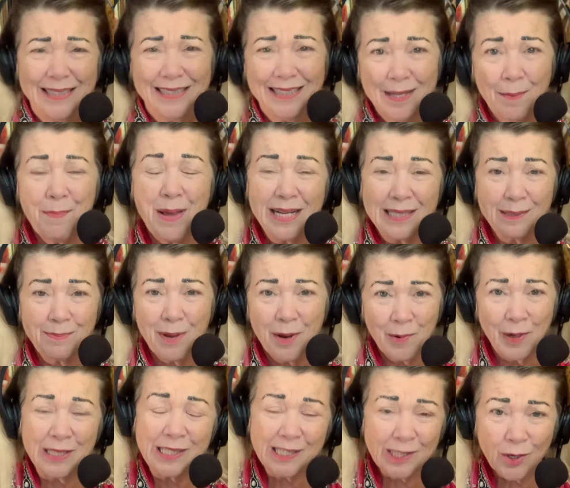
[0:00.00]
Makes me
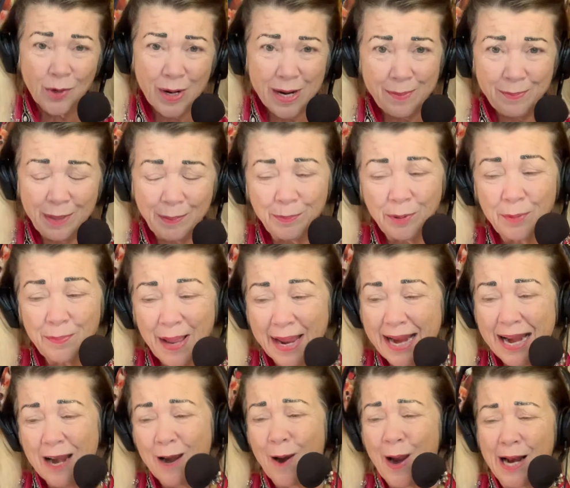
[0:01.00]
want to scream and pull my
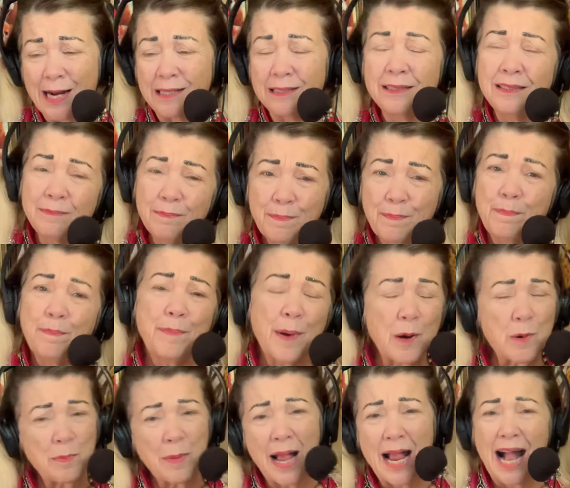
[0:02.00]
hair out and
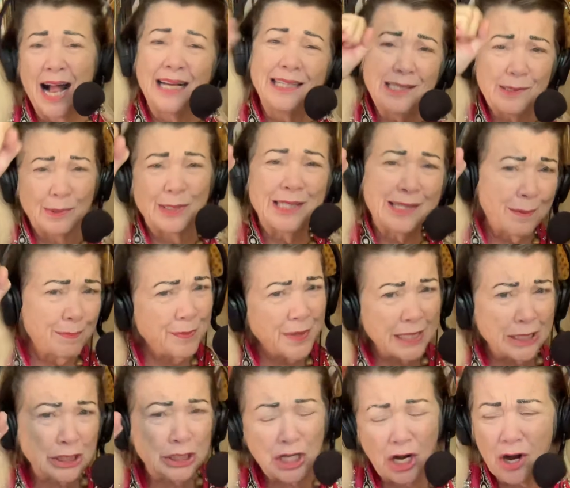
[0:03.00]
poke my eyes with
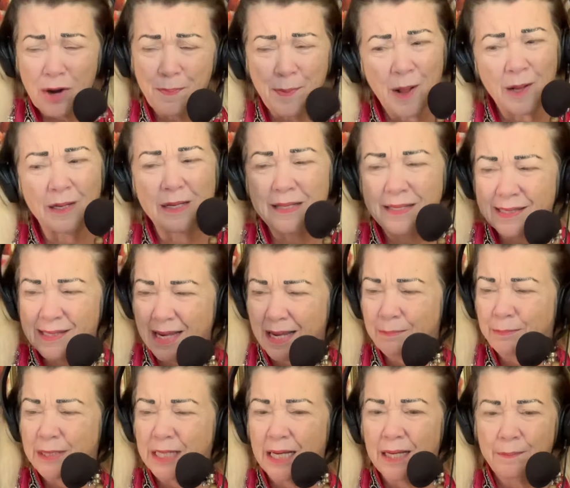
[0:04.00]
something sharp all at the
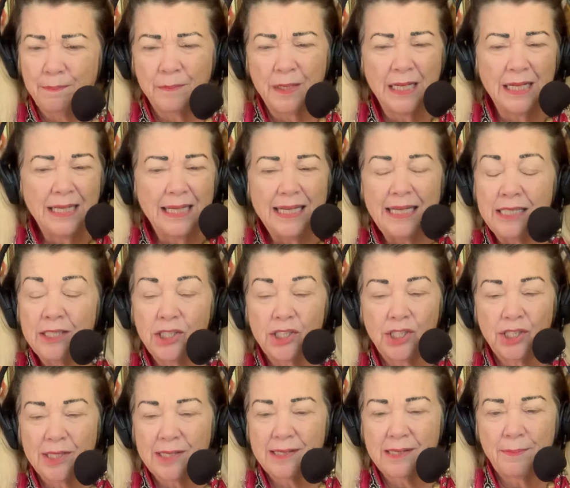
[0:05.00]
same time. It's
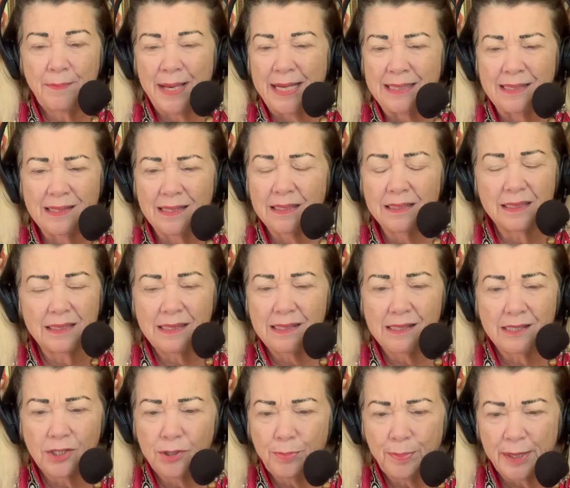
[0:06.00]
just amazingly
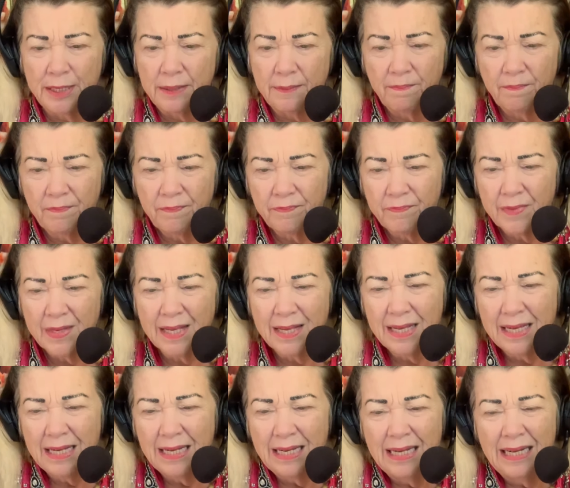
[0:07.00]
stupid.
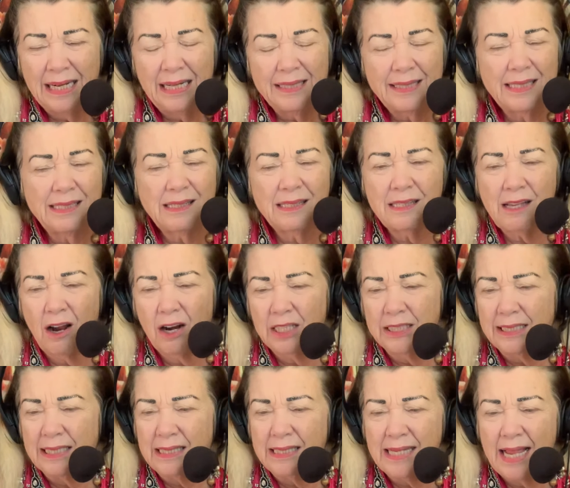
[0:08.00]
This is
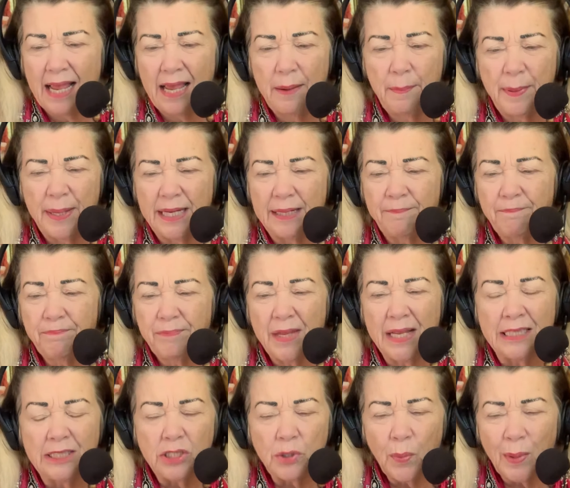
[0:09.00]
hard to say, but
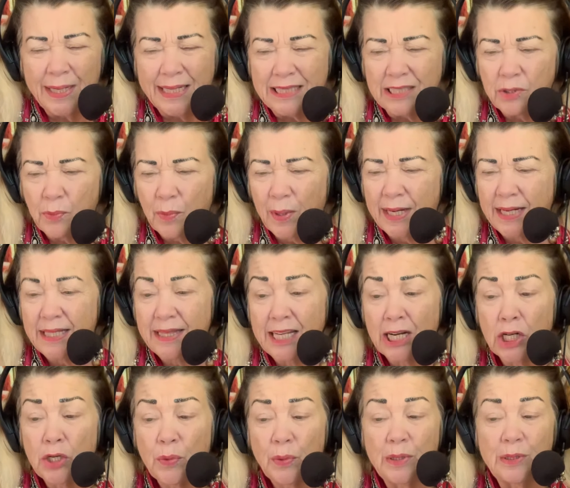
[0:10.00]
in 2020 there
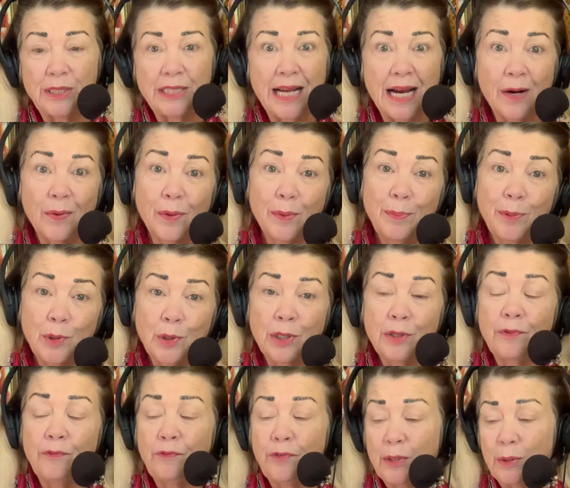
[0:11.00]
grew terrible
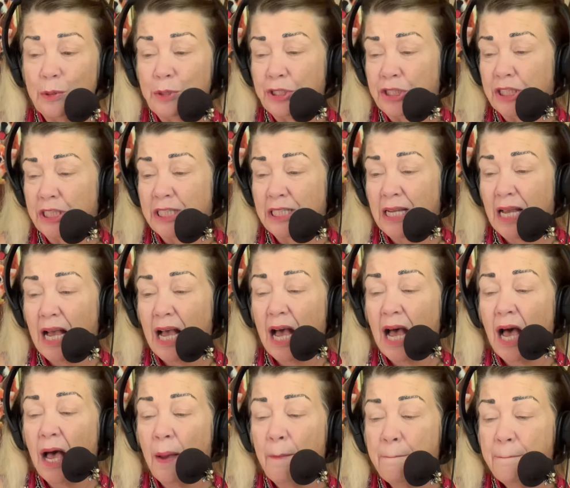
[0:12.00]
confusion
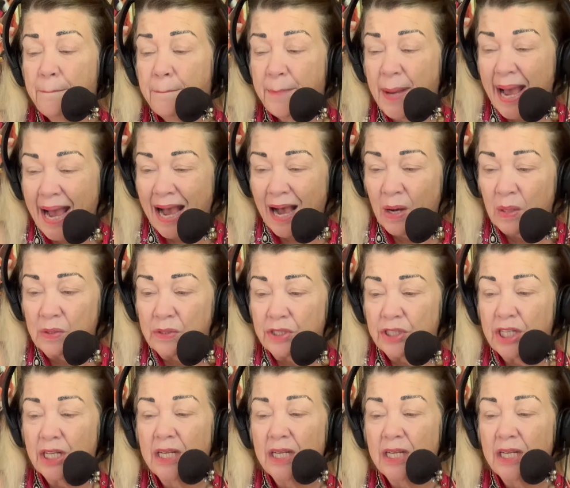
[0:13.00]
about